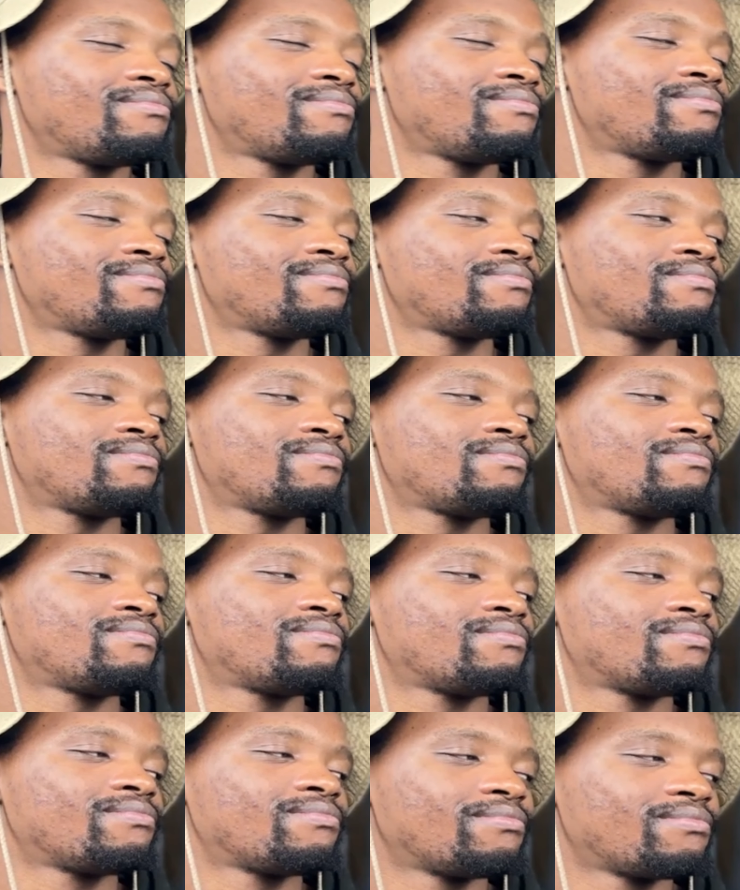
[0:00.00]

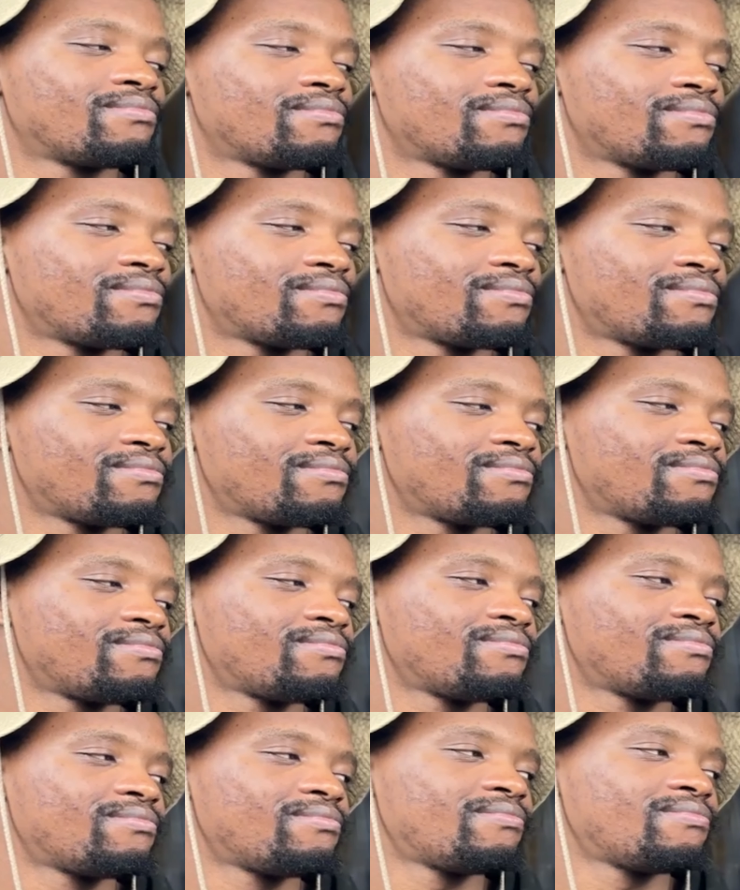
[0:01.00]

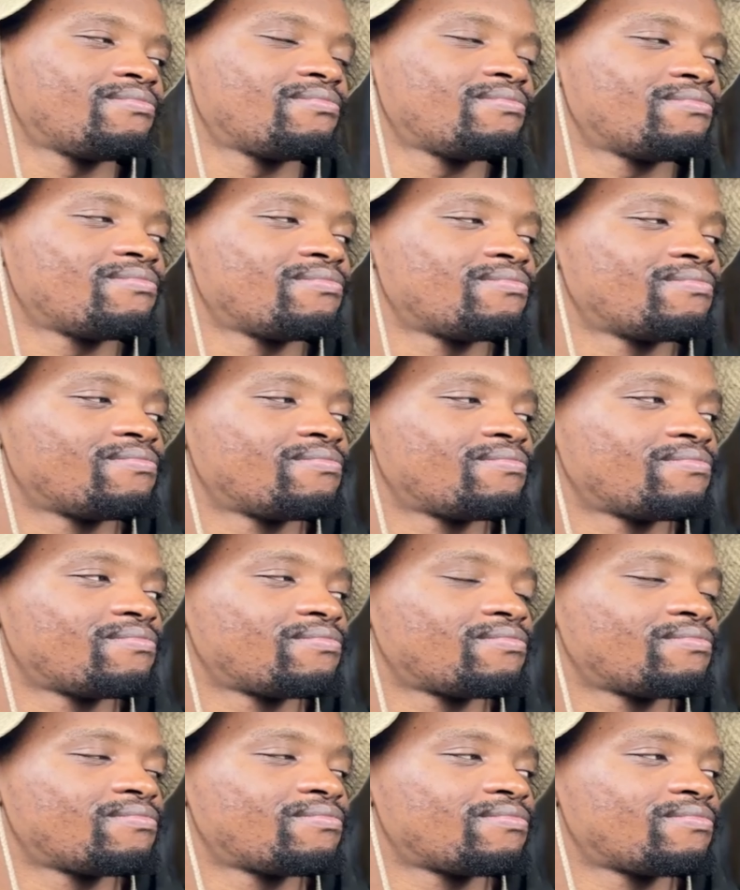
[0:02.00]

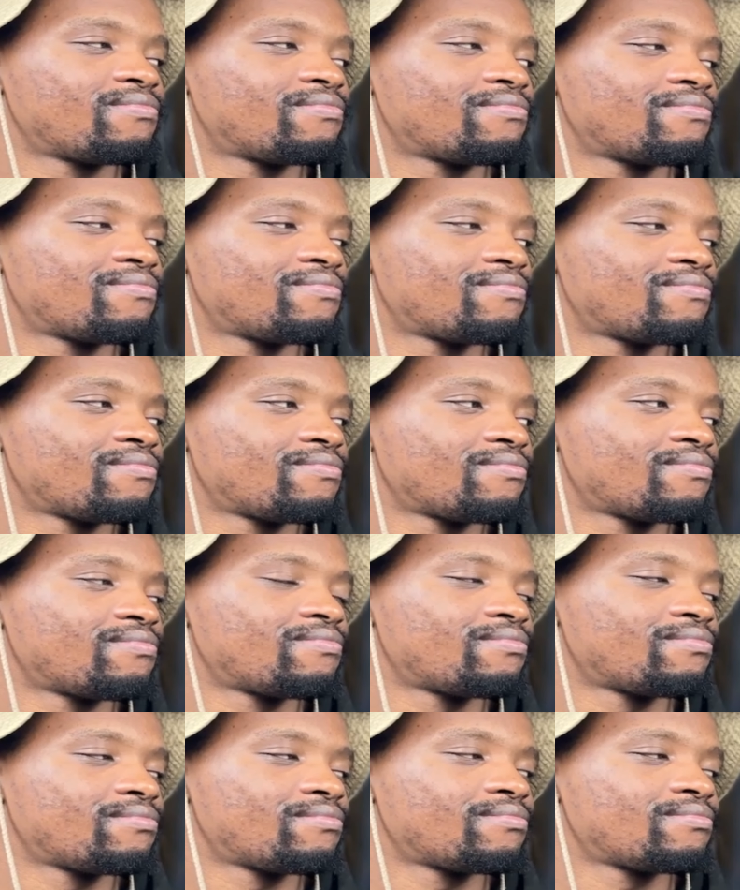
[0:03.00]

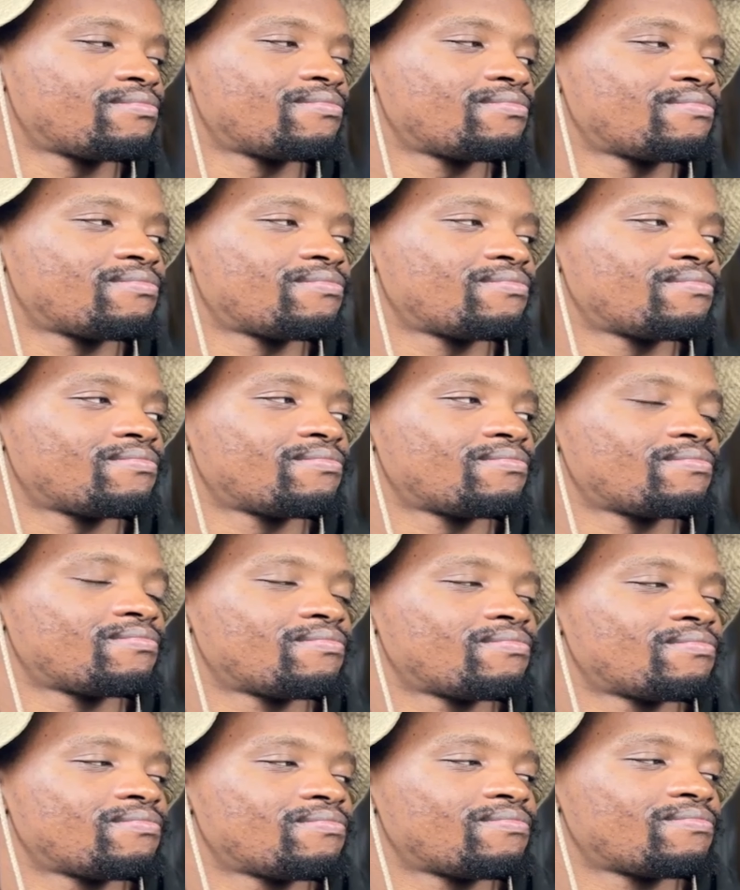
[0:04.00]

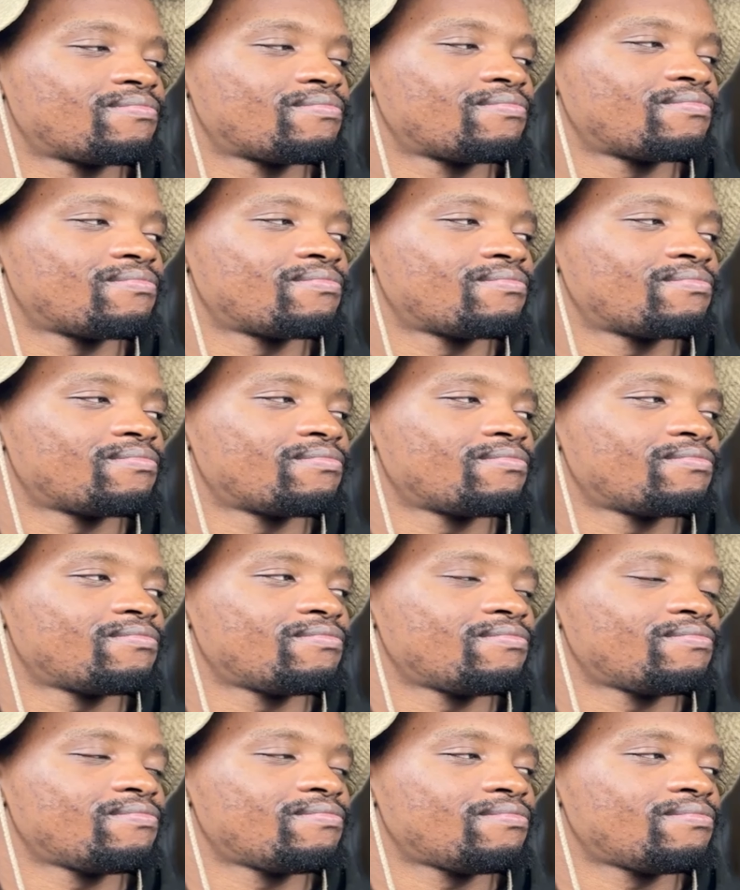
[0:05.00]

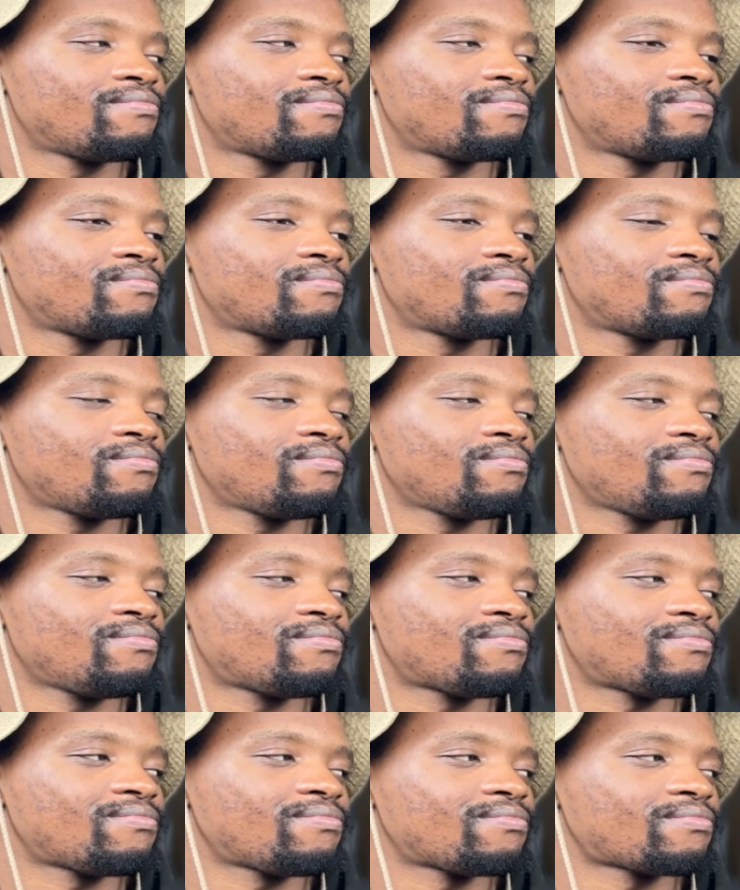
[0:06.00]

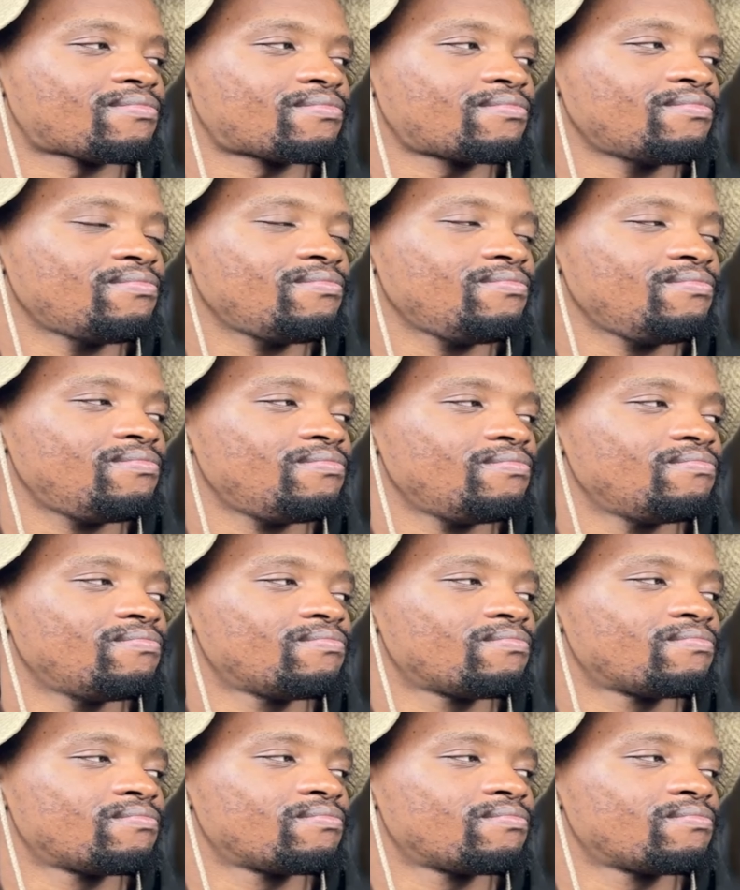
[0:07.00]
(not speaking)